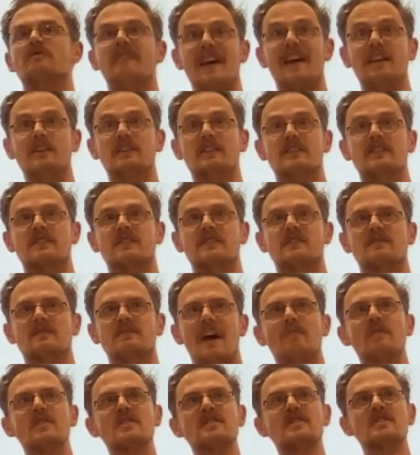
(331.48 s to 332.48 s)
failures,
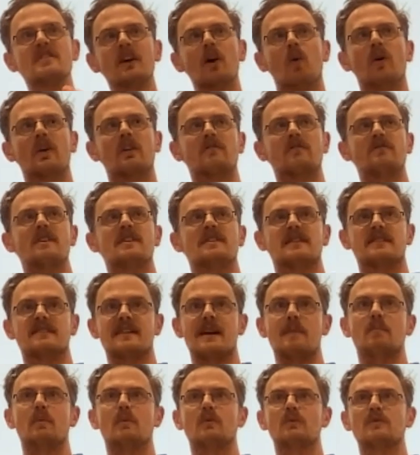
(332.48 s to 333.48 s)
every single one of these
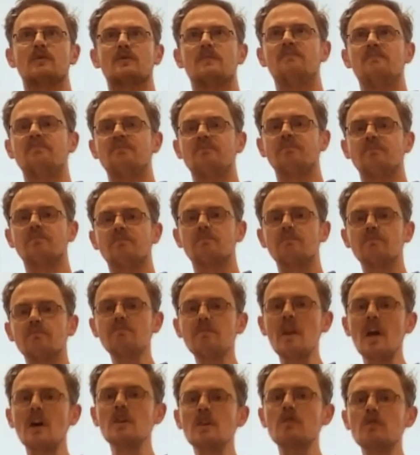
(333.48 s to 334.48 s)
examples.
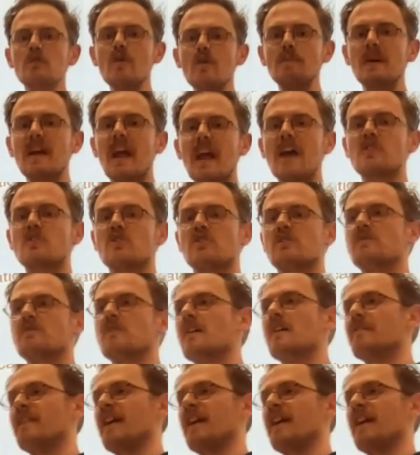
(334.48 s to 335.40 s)
And the replication